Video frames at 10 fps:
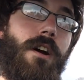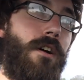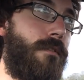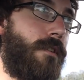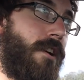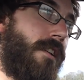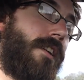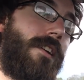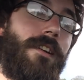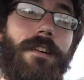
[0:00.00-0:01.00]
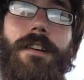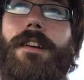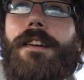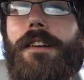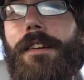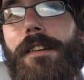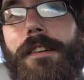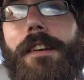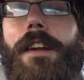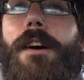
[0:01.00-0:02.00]
Oh, really?
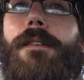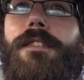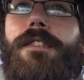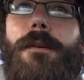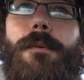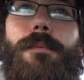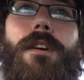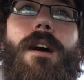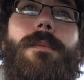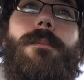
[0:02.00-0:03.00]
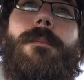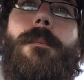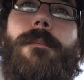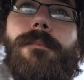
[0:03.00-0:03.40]
You know, dipper problem.